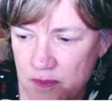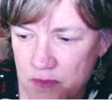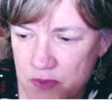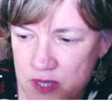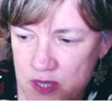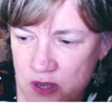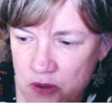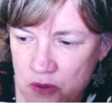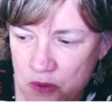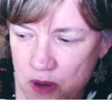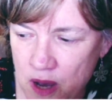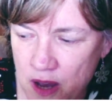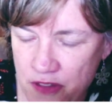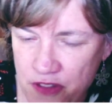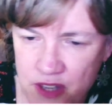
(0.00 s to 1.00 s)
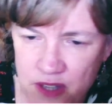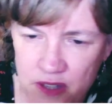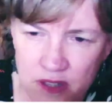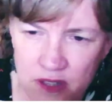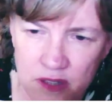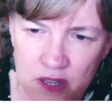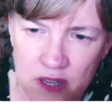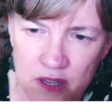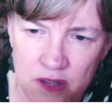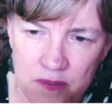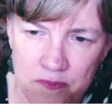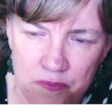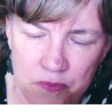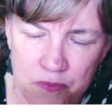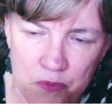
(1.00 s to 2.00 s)
So I think
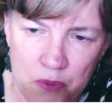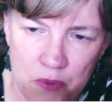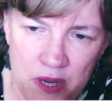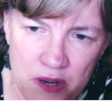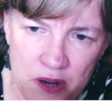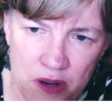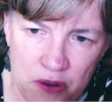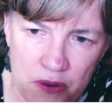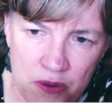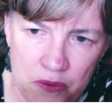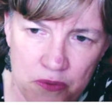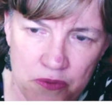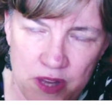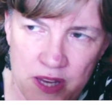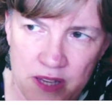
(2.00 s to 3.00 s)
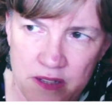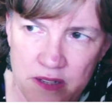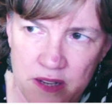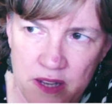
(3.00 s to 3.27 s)
we know that